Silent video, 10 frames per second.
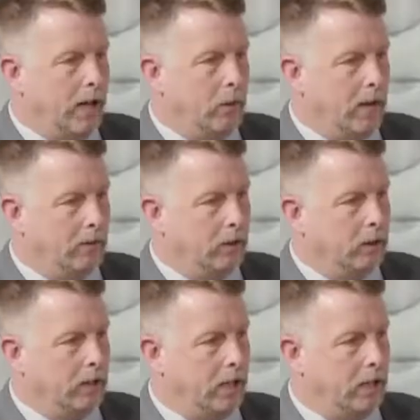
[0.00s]
at. We have to
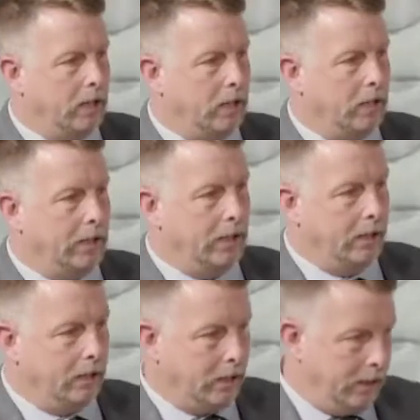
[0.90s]
look at the
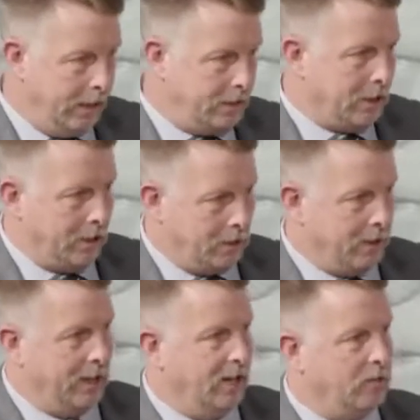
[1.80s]

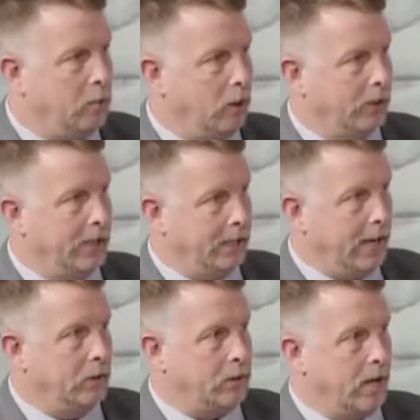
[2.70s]
entirety of parking
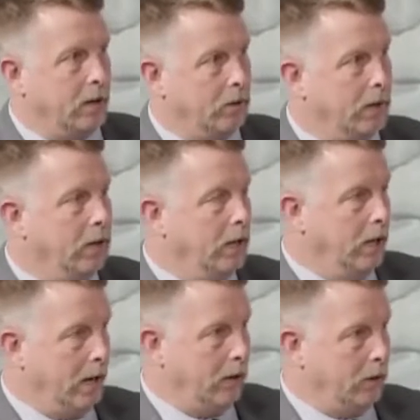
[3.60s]
downtown,
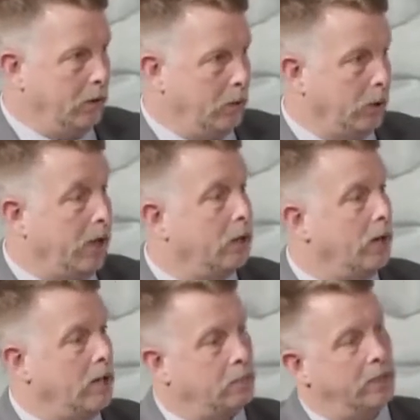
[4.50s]
how the parking
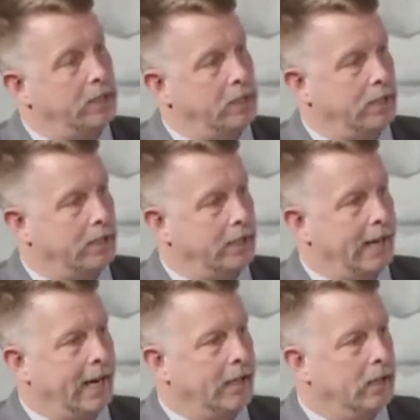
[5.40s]
garage plays into
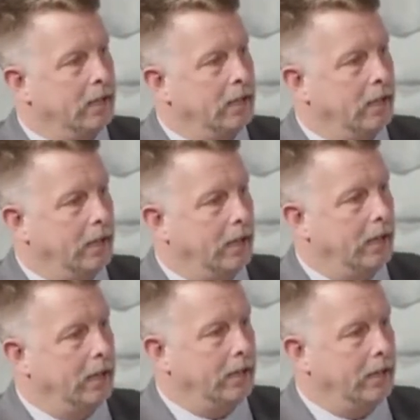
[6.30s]
that,
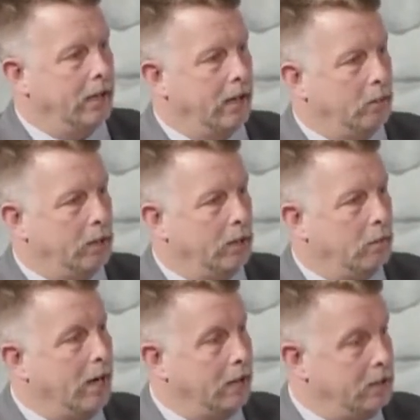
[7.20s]
and that'll be a
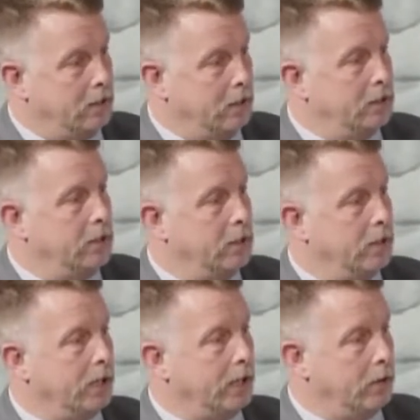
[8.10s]
policy decision
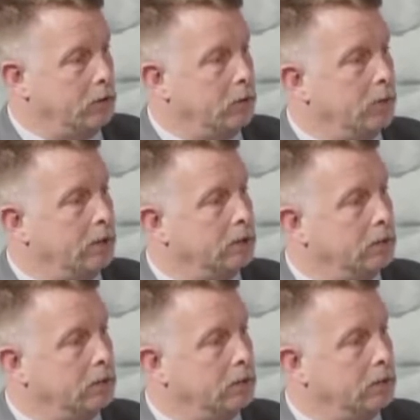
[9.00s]
that council makes.